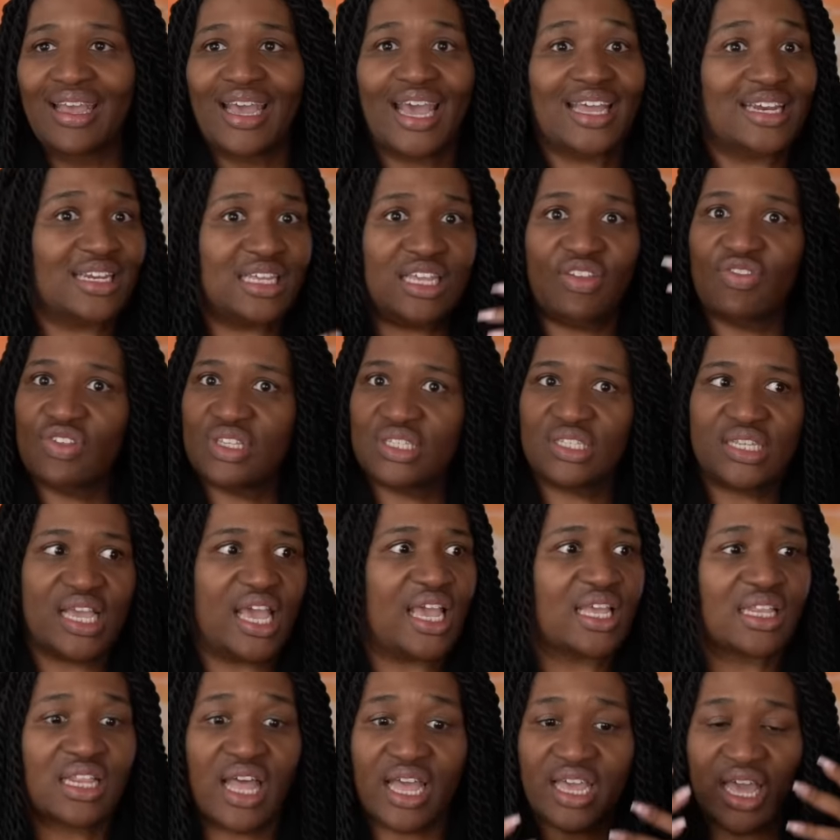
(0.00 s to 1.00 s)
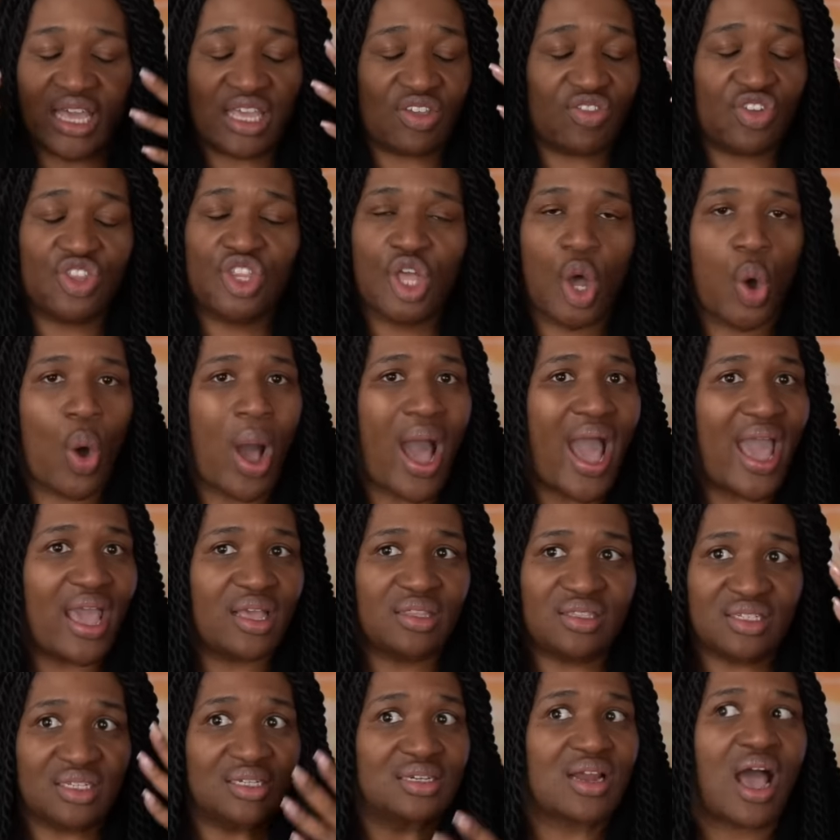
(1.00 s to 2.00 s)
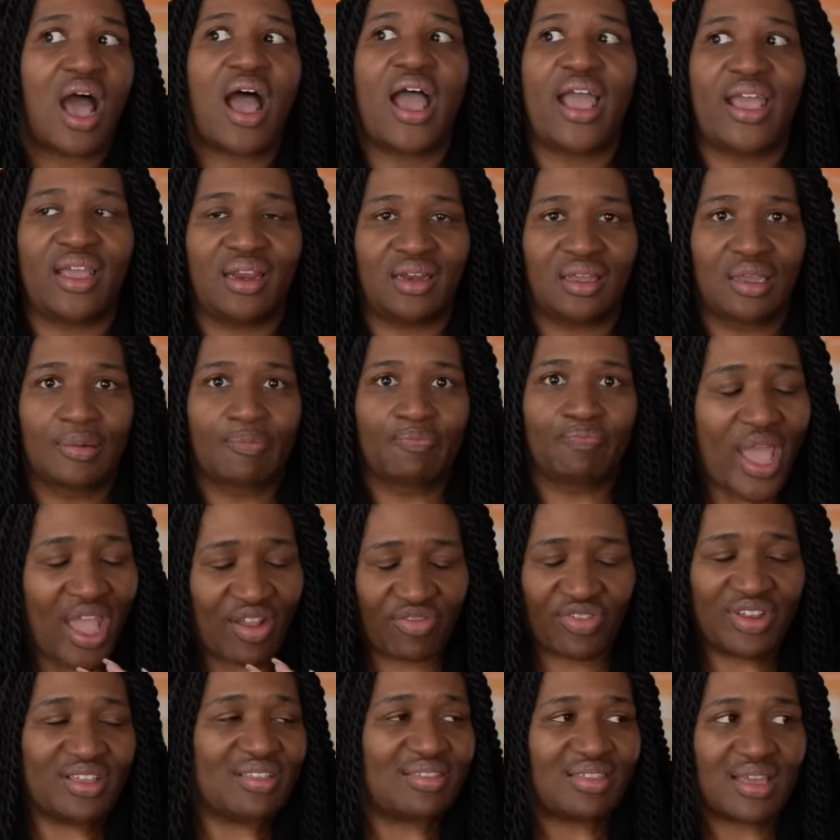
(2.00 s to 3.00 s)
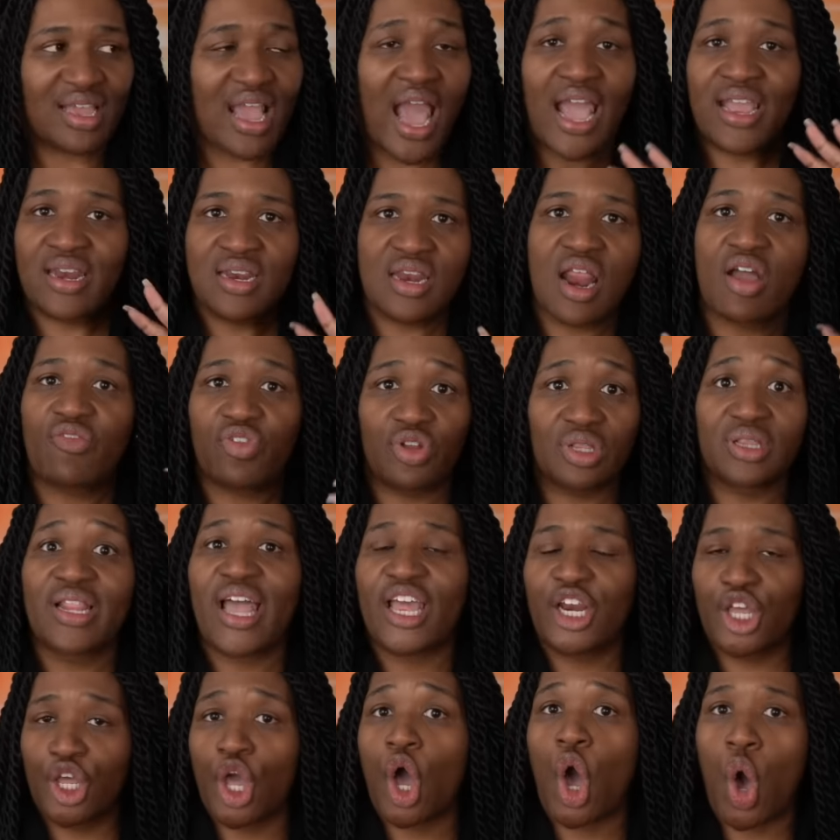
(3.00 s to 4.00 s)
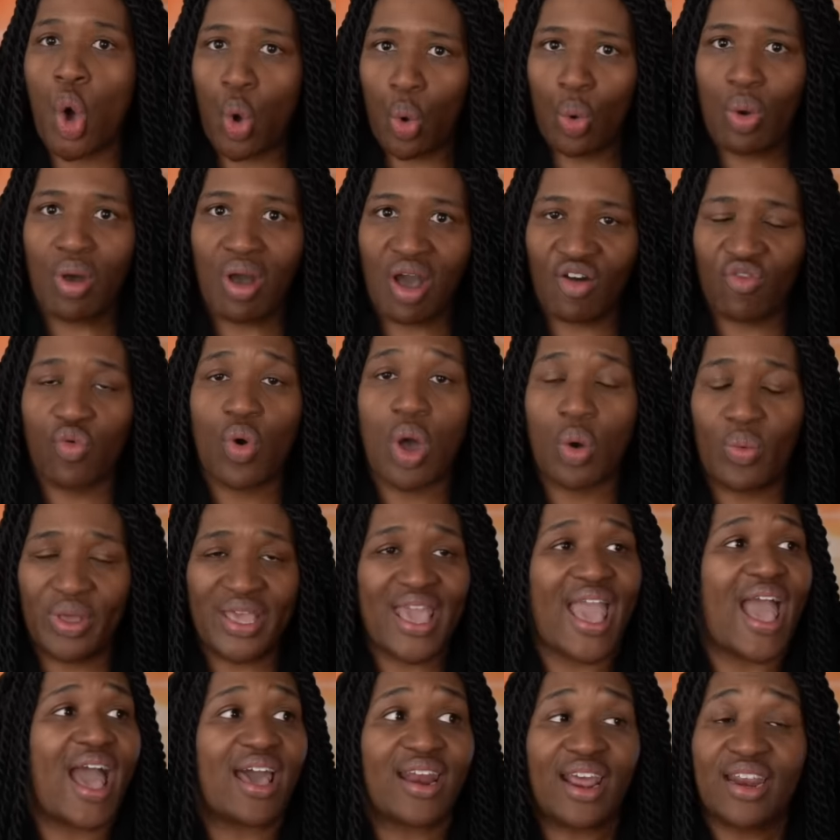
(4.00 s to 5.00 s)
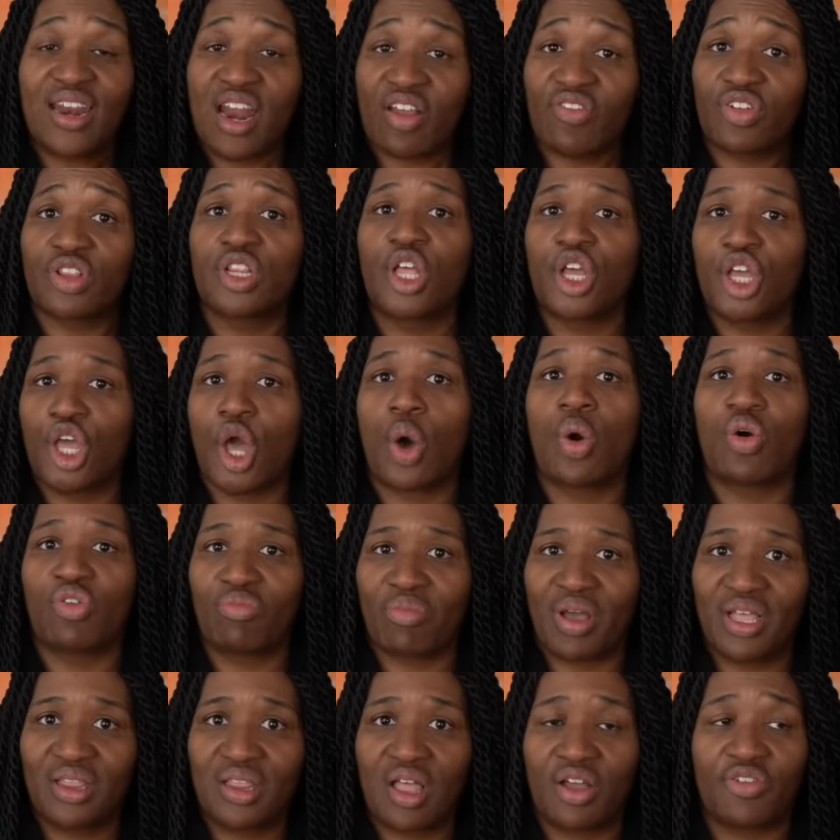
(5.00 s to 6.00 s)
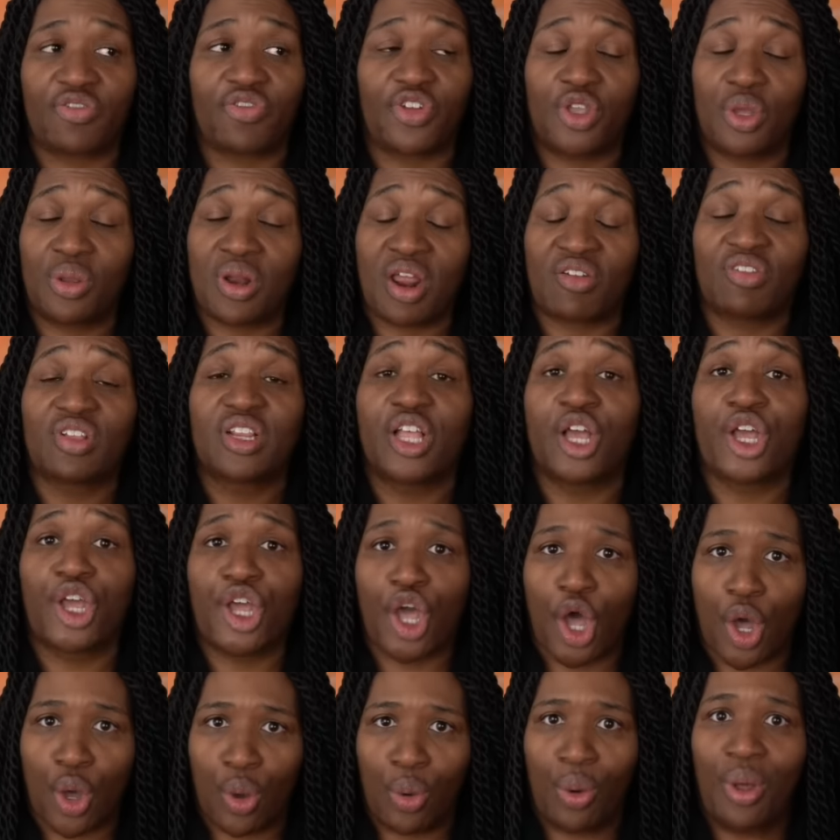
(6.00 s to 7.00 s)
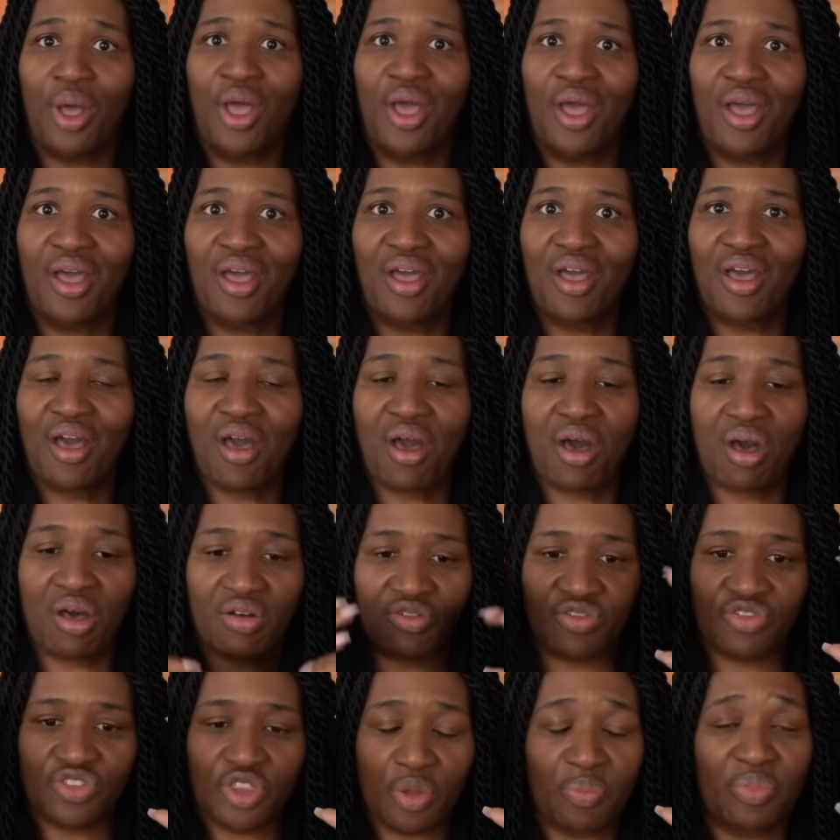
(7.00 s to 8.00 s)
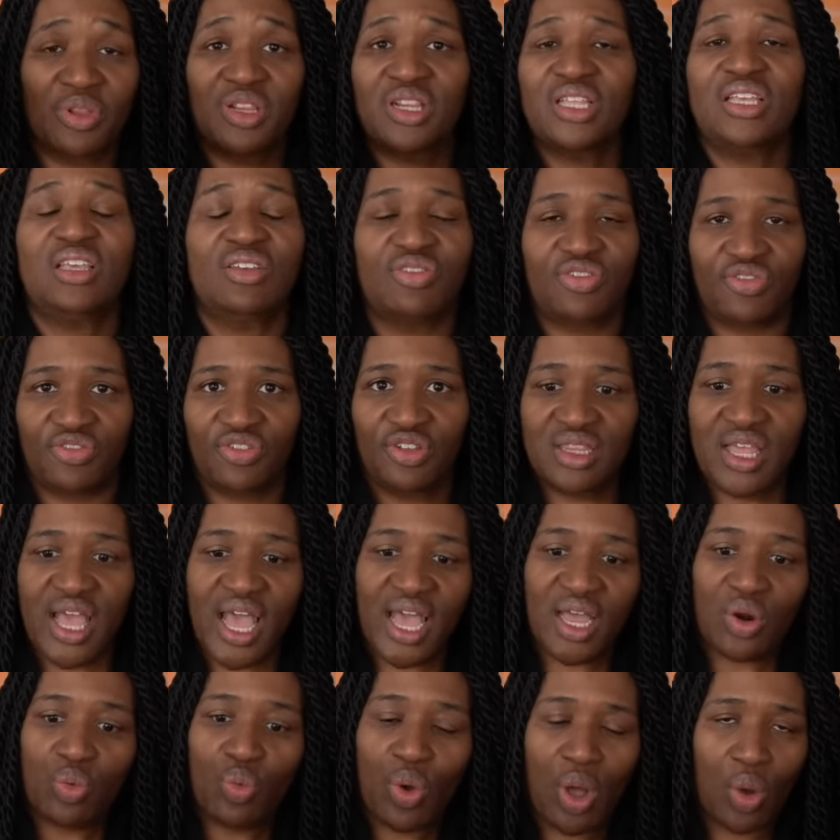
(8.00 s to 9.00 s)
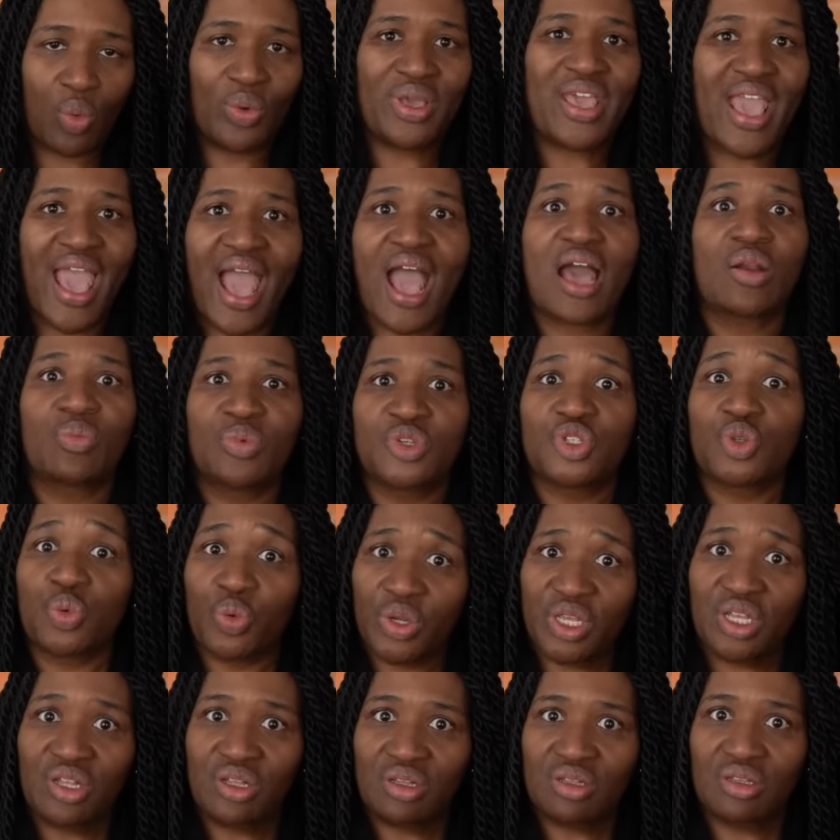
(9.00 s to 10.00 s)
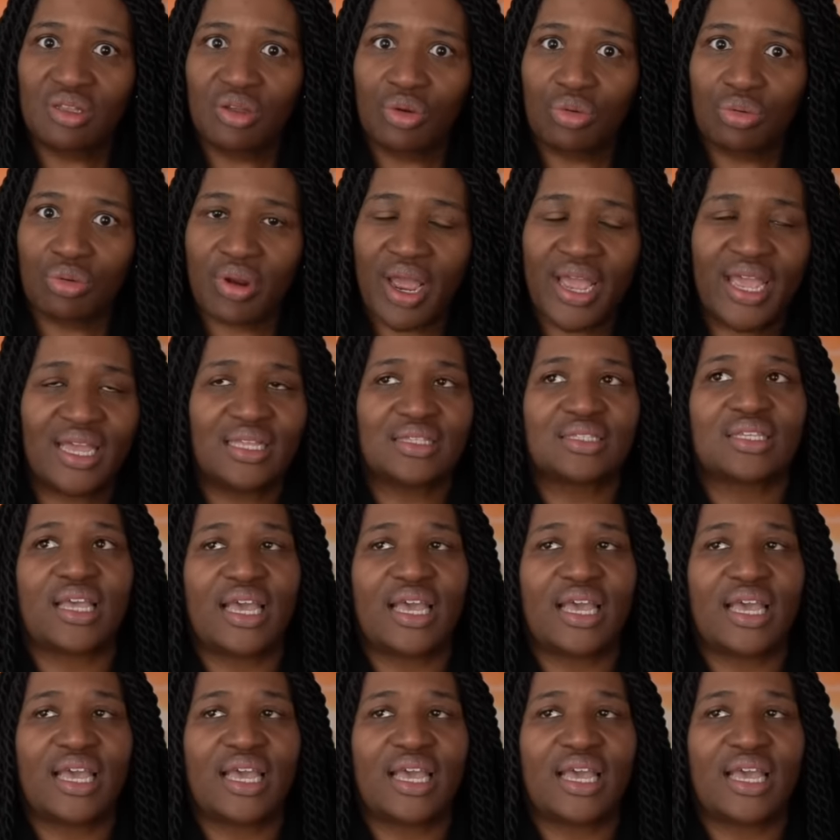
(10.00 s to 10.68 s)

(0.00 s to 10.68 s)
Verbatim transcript: and even saying, like, even though I denied everything, I never let go of what we had. I never let go of my love for you, never let go of the belief that what we had was real, right?